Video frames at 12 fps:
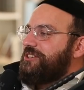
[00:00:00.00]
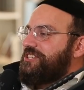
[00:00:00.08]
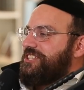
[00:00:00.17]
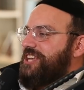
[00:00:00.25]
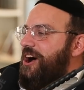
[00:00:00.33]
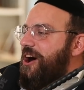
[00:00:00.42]

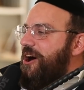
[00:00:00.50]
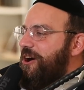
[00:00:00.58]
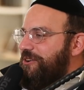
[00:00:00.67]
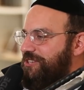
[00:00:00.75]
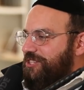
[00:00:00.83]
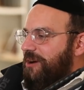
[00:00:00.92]

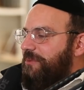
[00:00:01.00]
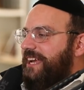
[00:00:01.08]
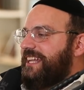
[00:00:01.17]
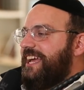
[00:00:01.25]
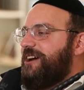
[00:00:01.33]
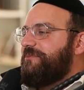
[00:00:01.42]
so sure. I'm like,
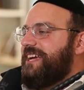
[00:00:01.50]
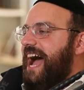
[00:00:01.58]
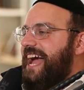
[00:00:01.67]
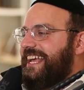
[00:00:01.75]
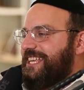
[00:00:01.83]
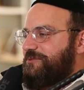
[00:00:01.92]
Naomi,
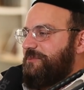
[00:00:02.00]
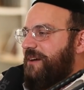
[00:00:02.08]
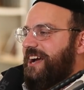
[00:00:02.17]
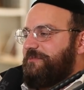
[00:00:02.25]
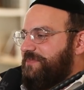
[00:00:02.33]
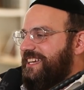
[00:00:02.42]
I guess we're
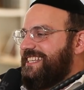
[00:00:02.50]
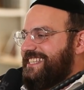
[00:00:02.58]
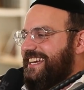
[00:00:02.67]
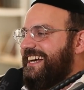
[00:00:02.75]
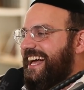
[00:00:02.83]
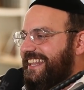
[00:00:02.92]
buying
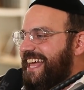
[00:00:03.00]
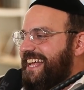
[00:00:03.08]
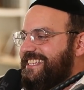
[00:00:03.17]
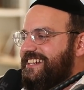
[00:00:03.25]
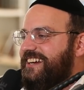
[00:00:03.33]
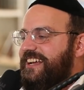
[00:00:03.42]
pizza, and
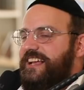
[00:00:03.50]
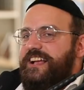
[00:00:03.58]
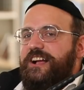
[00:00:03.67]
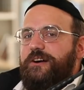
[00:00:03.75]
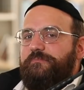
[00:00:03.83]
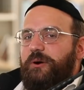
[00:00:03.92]
that's your...
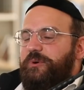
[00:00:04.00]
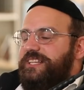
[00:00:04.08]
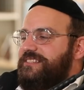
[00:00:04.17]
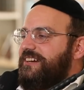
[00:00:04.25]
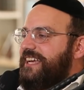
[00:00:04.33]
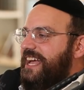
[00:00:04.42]
But we
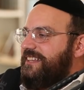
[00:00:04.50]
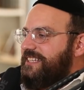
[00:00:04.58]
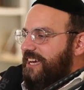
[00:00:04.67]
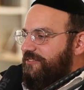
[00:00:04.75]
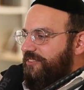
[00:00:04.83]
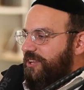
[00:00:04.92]
took out the
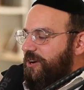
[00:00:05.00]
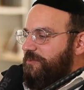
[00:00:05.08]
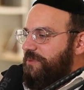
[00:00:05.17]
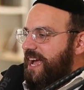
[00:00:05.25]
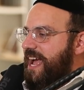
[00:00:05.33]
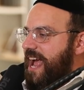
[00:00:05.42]

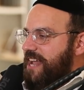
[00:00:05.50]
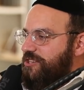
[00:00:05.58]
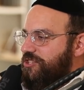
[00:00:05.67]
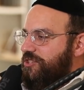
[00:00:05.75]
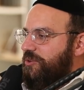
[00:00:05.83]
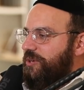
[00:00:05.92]
envelope, and
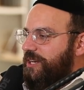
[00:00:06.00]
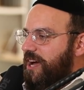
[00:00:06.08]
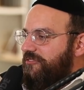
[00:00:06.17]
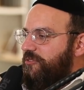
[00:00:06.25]
sure enough,